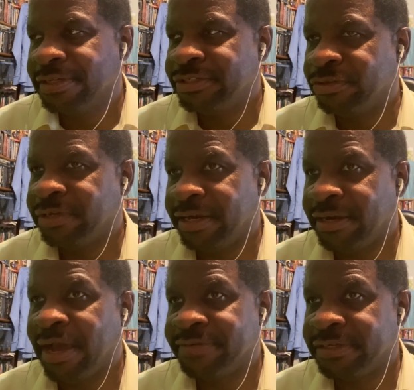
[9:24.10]
she'll get it,
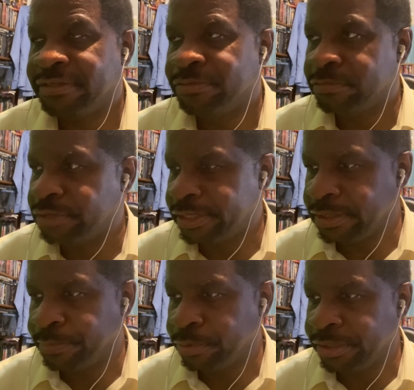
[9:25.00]
obviously, at
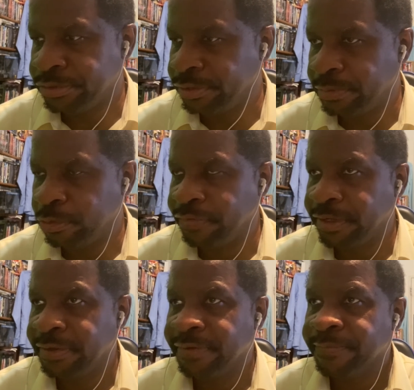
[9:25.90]
some point during the movie.